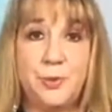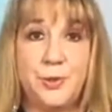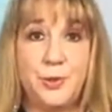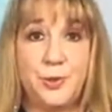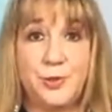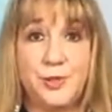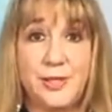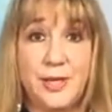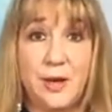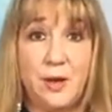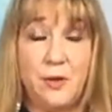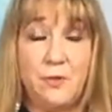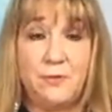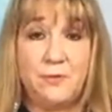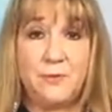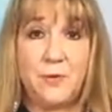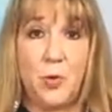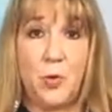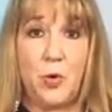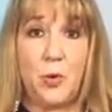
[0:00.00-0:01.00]
with
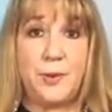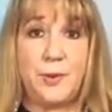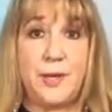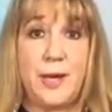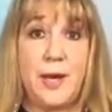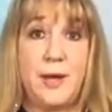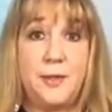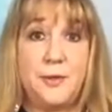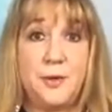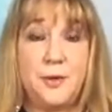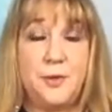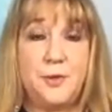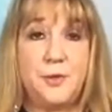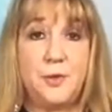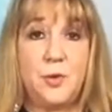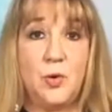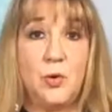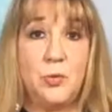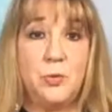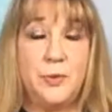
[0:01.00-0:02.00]
yourself or with
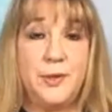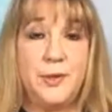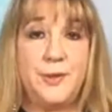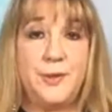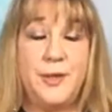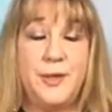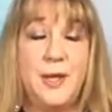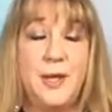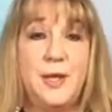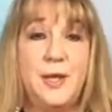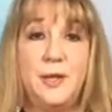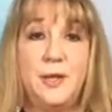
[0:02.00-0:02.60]
others or with